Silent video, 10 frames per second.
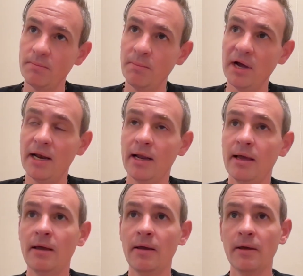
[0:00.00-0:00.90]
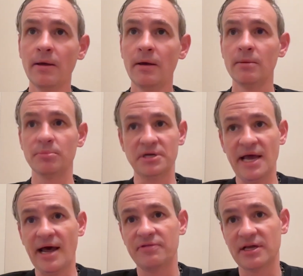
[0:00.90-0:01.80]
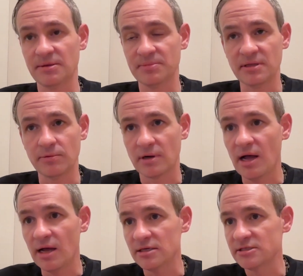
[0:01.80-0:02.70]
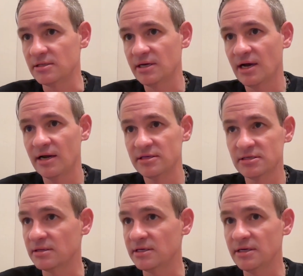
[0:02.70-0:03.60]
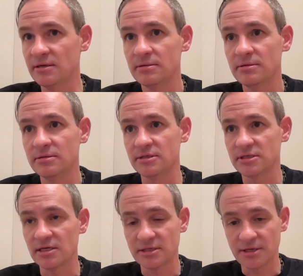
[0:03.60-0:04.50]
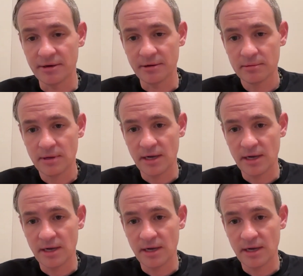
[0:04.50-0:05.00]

but yeah, that's something that we're constantly discussing here,